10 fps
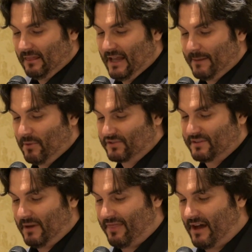Like most
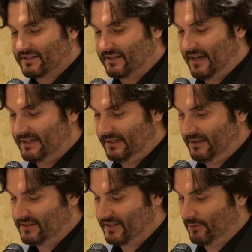of my thoughts and
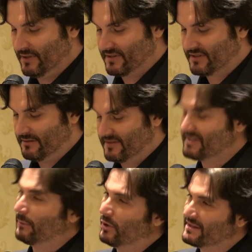ideas, it was
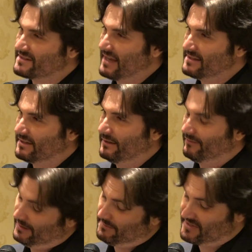somewhat
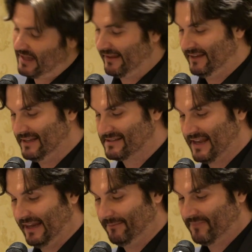insensitive and slightly
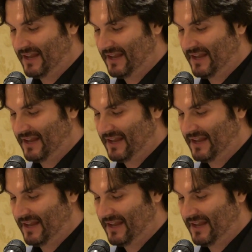insane.